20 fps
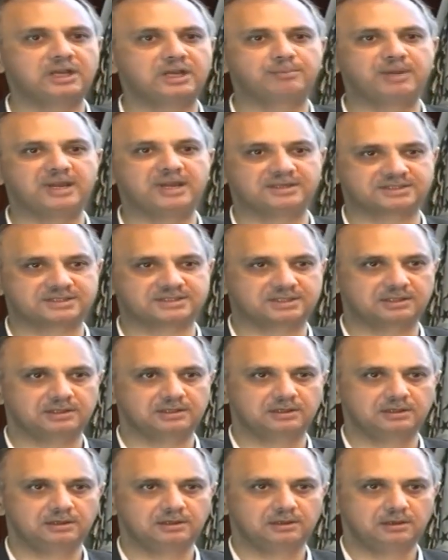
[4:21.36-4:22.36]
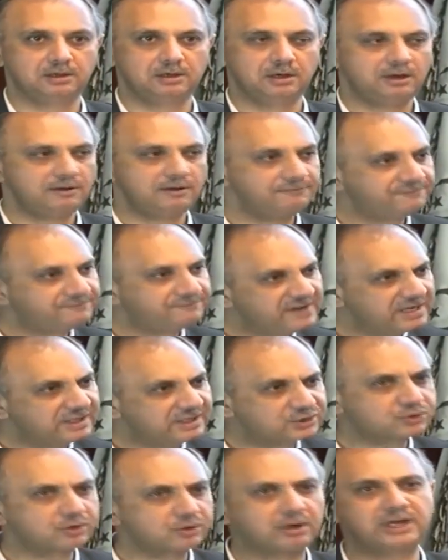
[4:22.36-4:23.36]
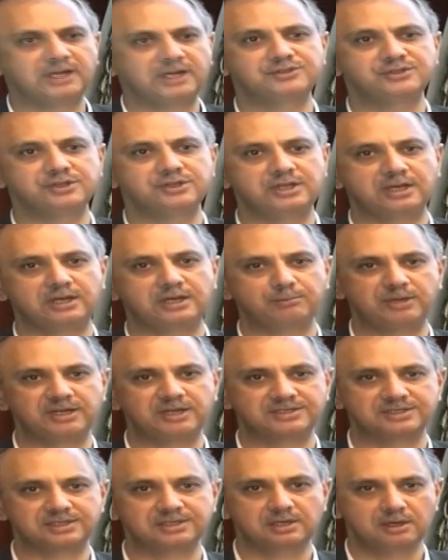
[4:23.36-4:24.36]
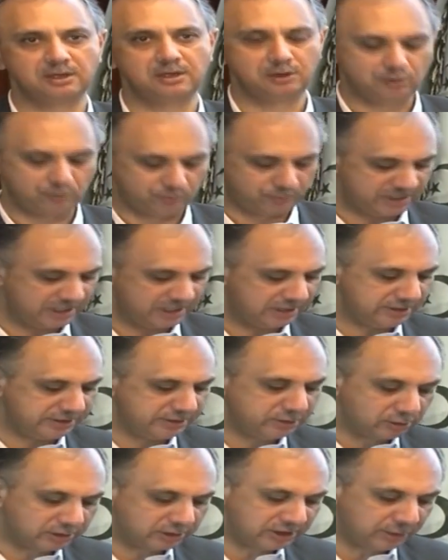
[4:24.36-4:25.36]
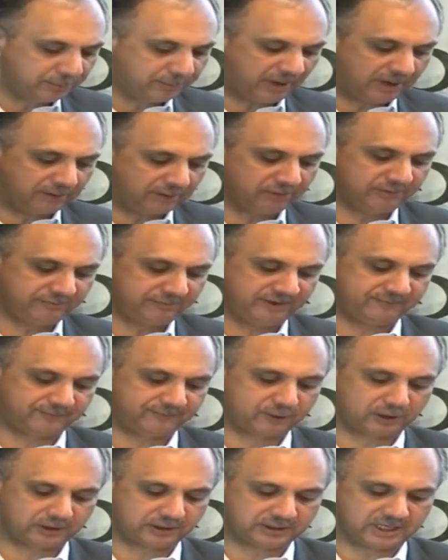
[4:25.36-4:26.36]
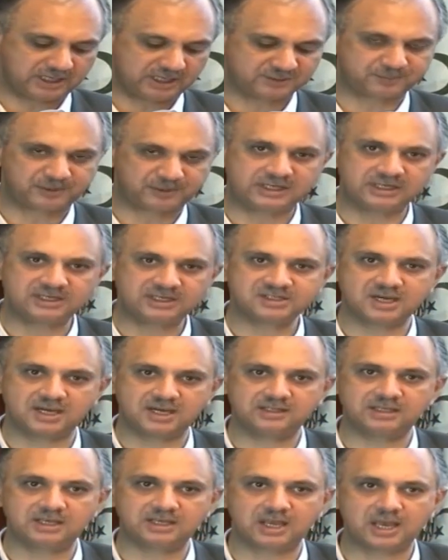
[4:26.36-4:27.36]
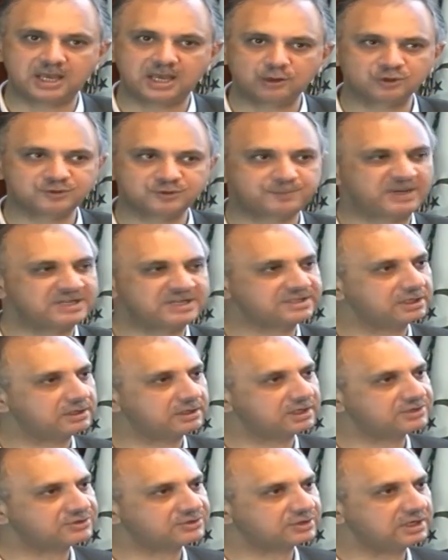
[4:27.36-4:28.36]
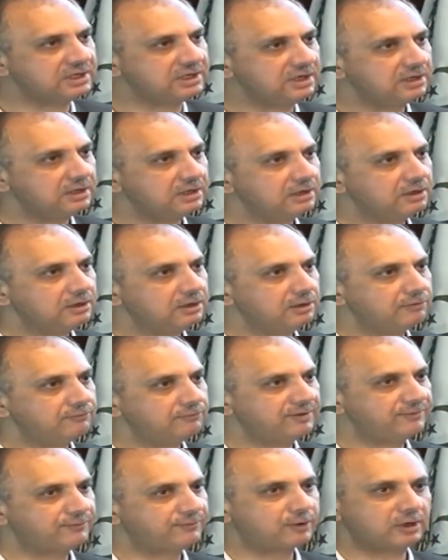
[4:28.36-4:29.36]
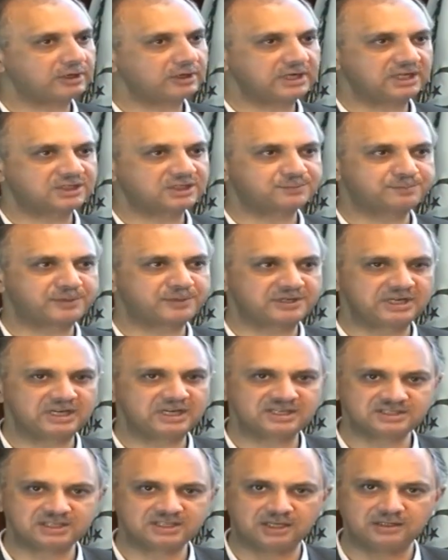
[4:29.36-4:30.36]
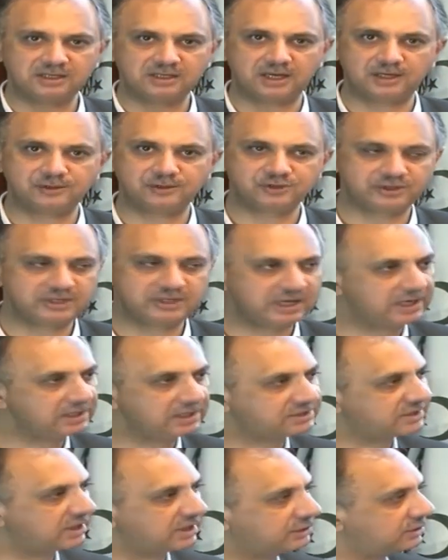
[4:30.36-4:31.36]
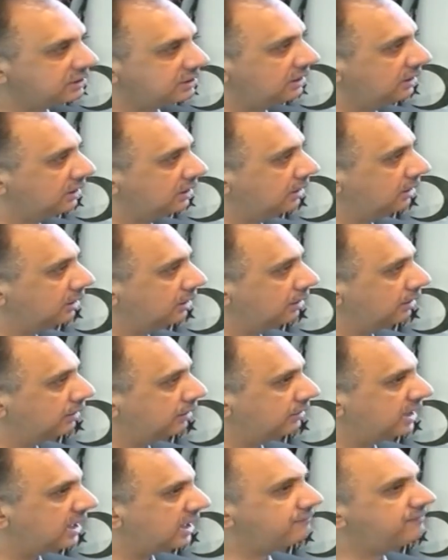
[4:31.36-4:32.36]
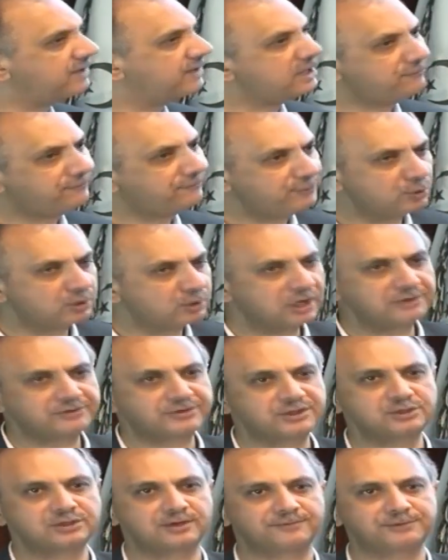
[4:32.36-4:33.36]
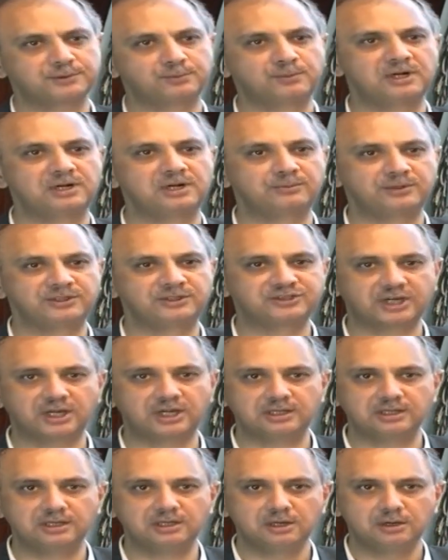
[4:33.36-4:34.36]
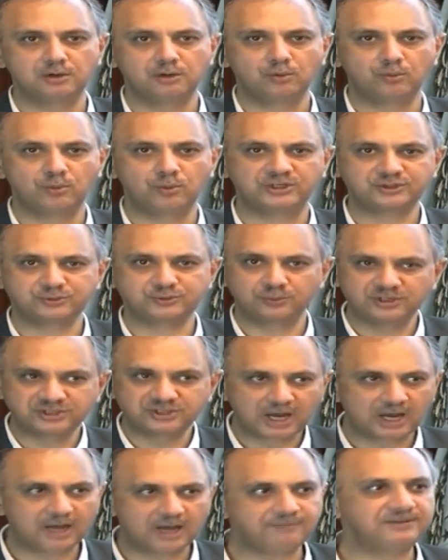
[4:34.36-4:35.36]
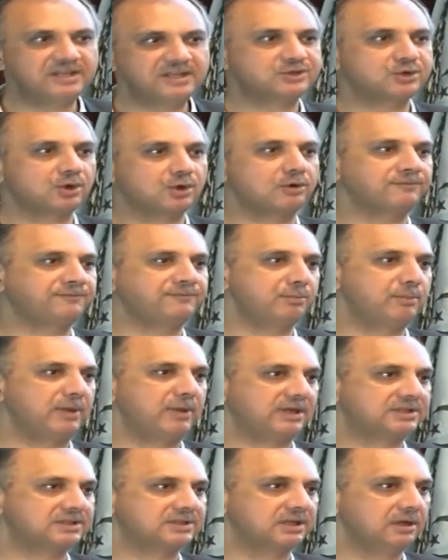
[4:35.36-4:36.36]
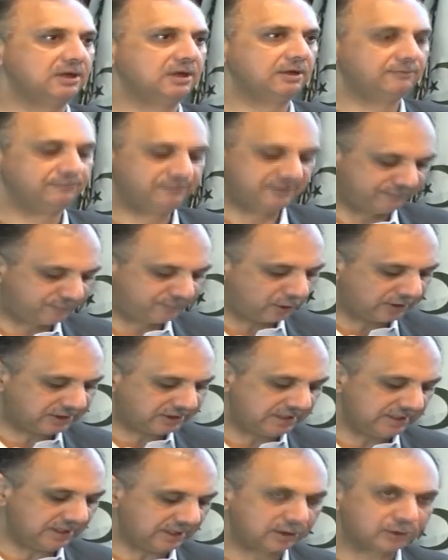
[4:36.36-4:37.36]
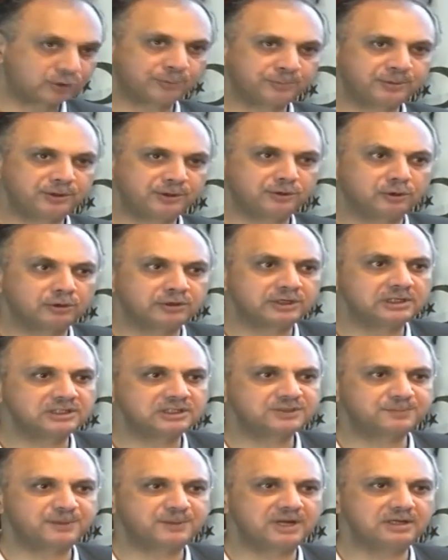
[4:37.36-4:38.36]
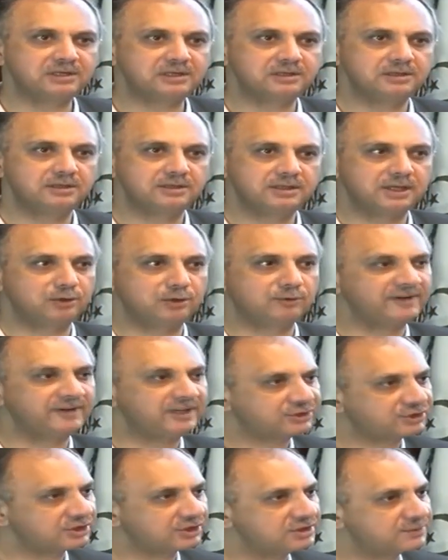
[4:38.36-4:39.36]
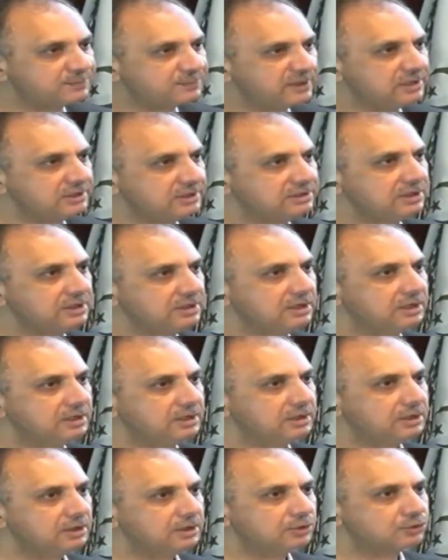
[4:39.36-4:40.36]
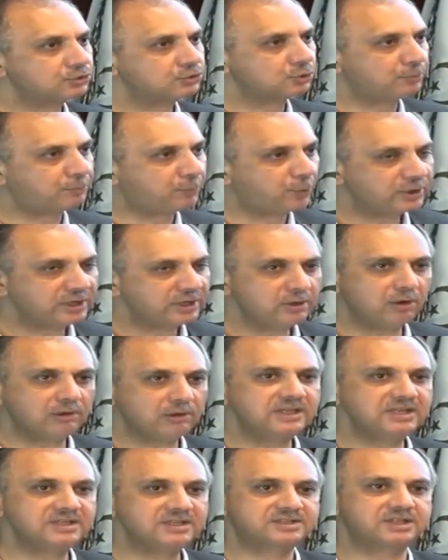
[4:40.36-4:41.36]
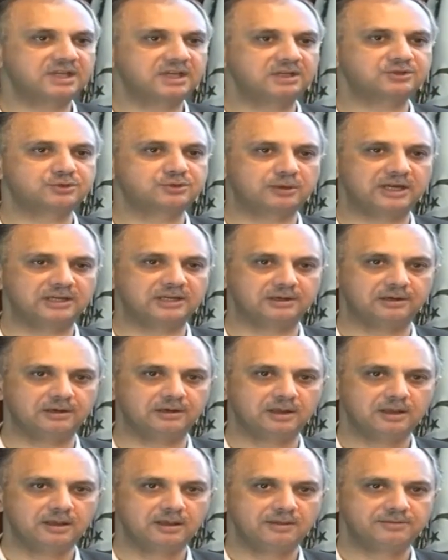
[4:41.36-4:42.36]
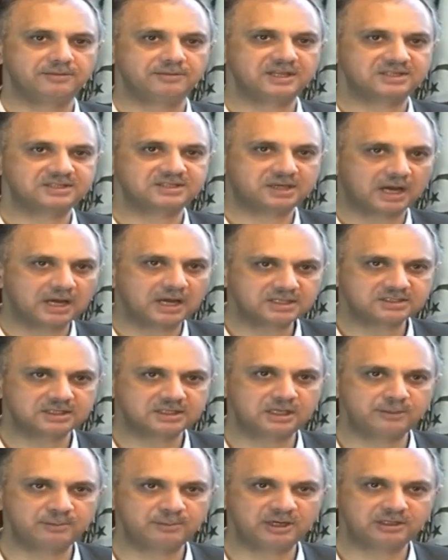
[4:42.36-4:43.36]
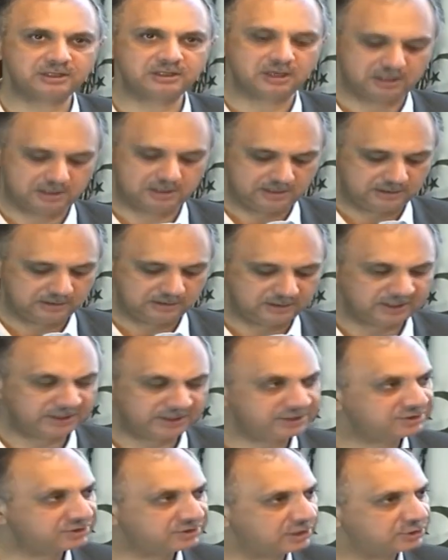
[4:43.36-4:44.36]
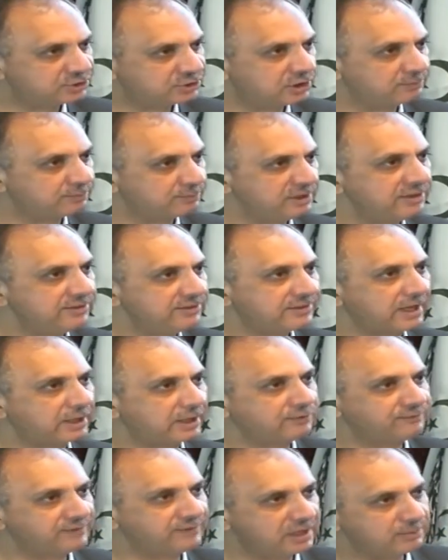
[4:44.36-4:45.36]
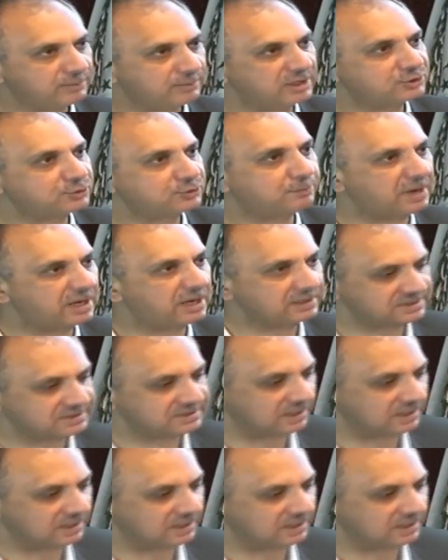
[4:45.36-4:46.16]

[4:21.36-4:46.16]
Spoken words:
base, a very strong engineering base. We are a nuclear power. We've got expertise in the aerospace industry. We've got expertise in the engineering sector. There are very few countries of the world which have this sort of a mix. We've got the entrepreneurial spirit, the innovation spirit. So putting all these things together, the sky's the limit. Ladies and gentlemen, thank you very much. Pakistan